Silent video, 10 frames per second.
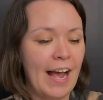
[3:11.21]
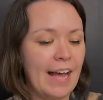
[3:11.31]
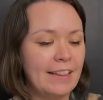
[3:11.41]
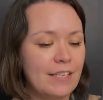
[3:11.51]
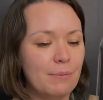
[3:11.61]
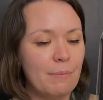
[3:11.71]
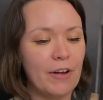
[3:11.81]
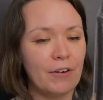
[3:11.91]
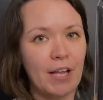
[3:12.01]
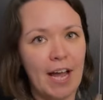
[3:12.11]
And this
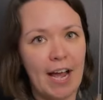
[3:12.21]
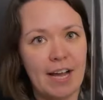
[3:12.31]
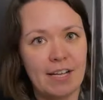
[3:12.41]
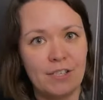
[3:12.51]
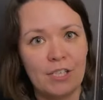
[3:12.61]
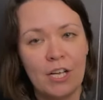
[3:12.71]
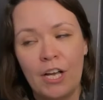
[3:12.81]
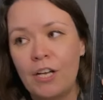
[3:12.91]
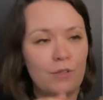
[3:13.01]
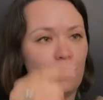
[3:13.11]
model has
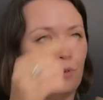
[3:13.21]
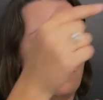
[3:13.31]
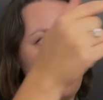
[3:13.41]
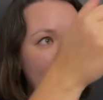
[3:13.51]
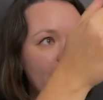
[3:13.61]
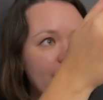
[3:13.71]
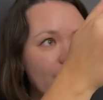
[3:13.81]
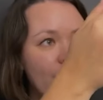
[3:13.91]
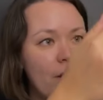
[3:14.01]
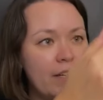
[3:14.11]
two very
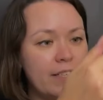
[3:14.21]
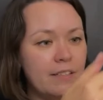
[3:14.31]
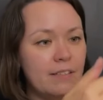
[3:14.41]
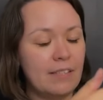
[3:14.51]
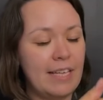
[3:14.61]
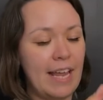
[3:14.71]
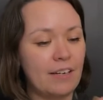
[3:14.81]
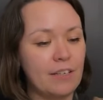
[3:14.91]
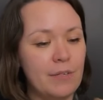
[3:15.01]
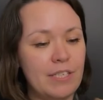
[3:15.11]
long,
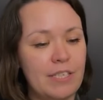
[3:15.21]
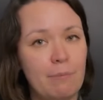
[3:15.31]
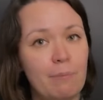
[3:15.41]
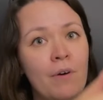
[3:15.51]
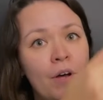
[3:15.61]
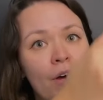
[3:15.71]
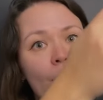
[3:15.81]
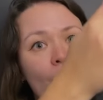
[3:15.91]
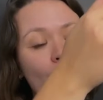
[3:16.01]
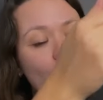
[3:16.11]
narrow, and deep
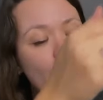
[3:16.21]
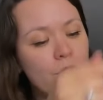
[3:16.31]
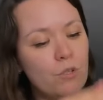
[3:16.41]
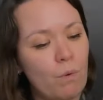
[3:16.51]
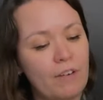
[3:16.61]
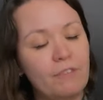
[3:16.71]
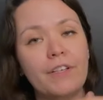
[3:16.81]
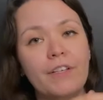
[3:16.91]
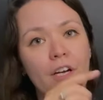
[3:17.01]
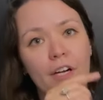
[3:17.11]
holes, one
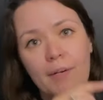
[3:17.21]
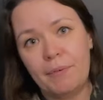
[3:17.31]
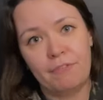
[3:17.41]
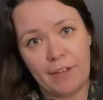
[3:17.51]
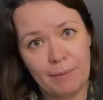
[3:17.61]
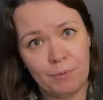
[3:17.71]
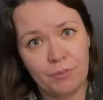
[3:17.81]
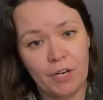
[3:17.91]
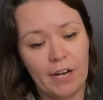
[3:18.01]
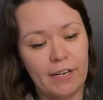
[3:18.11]
for the carbon fiber
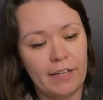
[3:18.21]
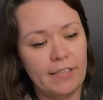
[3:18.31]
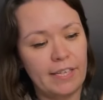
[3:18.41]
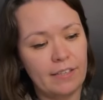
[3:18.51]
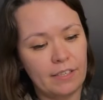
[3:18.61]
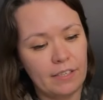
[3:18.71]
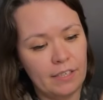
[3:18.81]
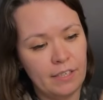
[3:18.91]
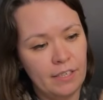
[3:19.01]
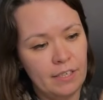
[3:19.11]
rod and the
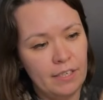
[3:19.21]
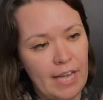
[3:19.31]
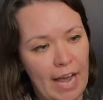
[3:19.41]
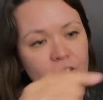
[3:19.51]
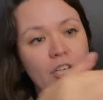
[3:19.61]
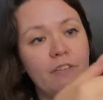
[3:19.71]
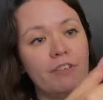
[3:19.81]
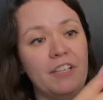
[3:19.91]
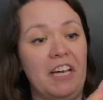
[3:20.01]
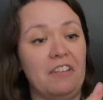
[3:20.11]
other, actually
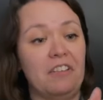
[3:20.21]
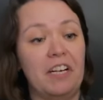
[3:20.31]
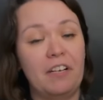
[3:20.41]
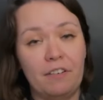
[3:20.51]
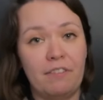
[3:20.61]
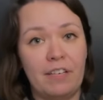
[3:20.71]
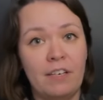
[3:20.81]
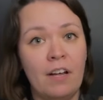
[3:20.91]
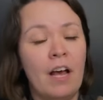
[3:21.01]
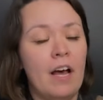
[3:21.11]
for the other end of
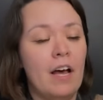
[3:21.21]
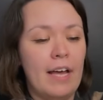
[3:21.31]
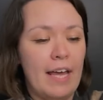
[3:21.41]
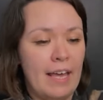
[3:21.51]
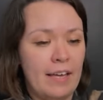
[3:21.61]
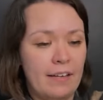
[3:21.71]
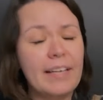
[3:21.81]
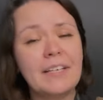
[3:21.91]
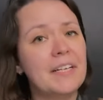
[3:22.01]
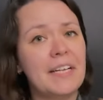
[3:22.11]
it.
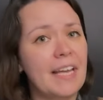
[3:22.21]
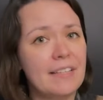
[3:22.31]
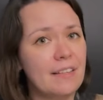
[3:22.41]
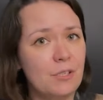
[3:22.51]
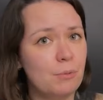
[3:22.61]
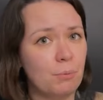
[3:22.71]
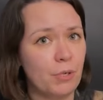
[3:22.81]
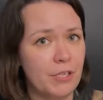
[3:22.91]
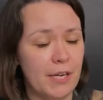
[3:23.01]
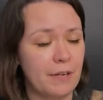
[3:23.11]
And I didn't get the
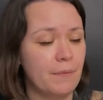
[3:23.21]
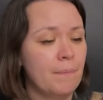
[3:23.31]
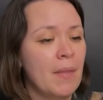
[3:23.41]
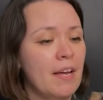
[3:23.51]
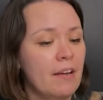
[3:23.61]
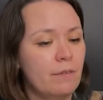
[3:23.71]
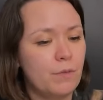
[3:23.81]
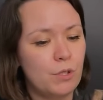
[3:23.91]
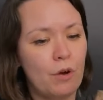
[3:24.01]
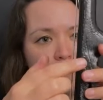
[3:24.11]
supports out.
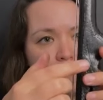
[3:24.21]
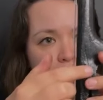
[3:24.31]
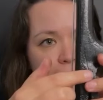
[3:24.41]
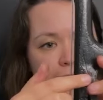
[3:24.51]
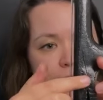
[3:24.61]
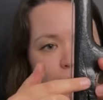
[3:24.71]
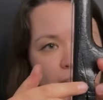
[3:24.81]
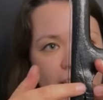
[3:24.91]
So for this one,